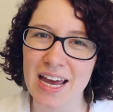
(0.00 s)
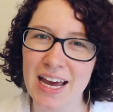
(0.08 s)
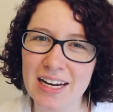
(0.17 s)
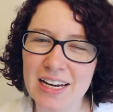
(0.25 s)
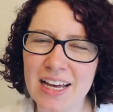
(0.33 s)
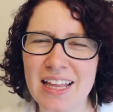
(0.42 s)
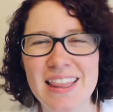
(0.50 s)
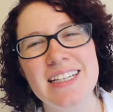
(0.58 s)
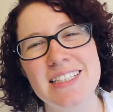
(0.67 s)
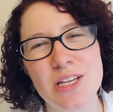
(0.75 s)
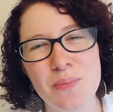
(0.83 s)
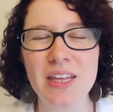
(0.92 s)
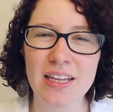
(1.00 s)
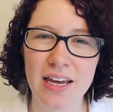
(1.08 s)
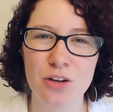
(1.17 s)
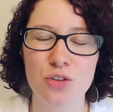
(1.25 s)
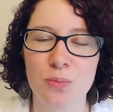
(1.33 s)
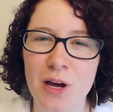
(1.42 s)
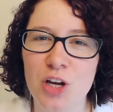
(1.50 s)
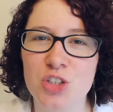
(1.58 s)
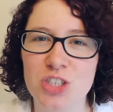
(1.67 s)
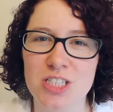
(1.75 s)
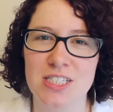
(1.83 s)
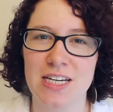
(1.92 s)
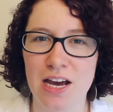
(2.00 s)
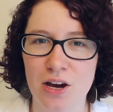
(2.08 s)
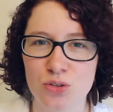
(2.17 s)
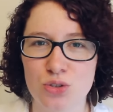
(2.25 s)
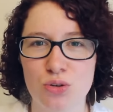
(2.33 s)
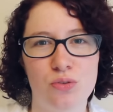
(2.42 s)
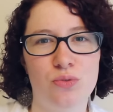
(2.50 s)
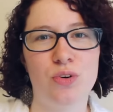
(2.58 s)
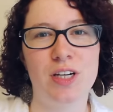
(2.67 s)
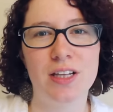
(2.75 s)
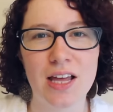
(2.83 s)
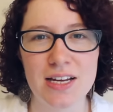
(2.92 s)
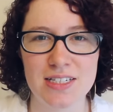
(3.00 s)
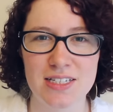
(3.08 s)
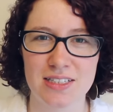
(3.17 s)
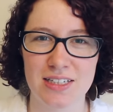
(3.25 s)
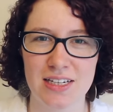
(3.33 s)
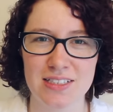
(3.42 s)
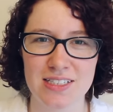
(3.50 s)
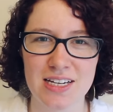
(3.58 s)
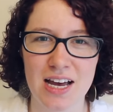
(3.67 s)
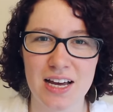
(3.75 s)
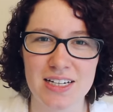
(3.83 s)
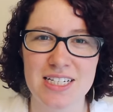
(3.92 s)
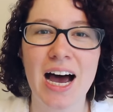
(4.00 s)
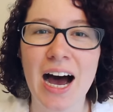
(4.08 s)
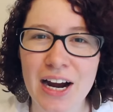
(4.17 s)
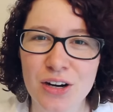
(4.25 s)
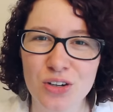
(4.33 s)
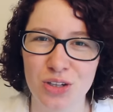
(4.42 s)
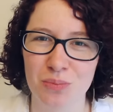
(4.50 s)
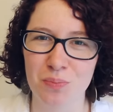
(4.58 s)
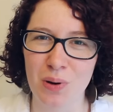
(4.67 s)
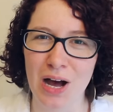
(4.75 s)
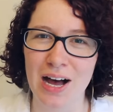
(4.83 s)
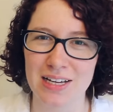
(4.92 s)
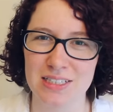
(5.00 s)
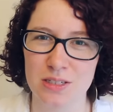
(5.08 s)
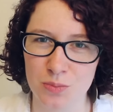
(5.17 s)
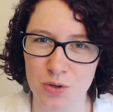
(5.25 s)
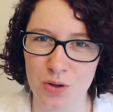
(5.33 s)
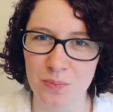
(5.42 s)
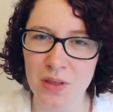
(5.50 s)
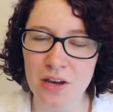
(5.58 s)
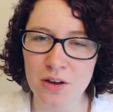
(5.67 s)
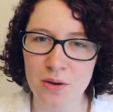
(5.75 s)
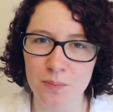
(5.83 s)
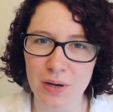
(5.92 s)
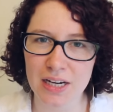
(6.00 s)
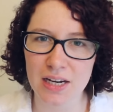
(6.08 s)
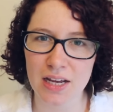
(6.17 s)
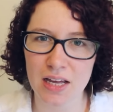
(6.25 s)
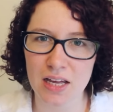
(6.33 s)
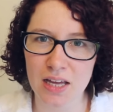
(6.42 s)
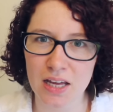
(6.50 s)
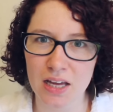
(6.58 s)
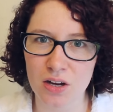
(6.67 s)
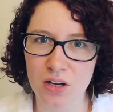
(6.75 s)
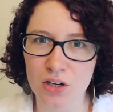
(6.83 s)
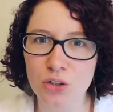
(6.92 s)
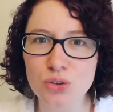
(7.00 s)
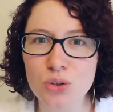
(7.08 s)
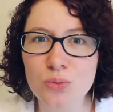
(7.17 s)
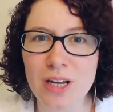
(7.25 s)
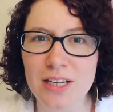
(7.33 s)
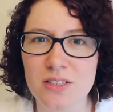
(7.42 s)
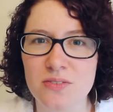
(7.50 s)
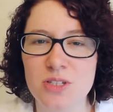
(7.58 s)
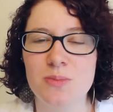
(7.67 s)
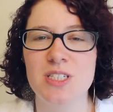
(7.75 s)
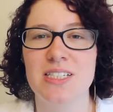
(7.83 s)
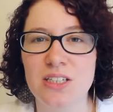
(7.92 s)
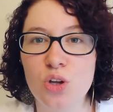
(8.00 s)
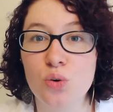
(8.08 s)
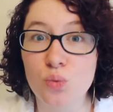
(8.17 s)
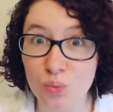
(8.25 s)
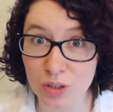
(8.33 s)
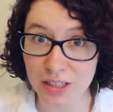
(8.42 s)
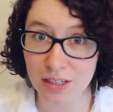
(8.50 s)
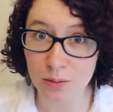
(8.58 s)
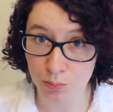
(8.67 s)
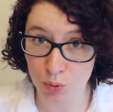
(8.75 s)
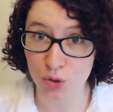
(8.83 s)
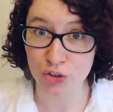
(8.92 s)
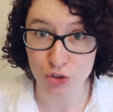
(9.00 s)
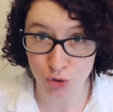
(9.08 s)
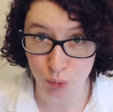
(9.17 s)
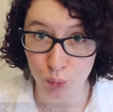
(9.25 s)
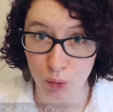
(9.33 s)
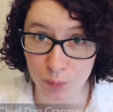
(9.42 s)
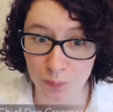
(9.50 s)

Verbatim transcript: And that's something that anthropologists now sort of realize is, is not entirely possible. But cultural relativism is still a really important tool.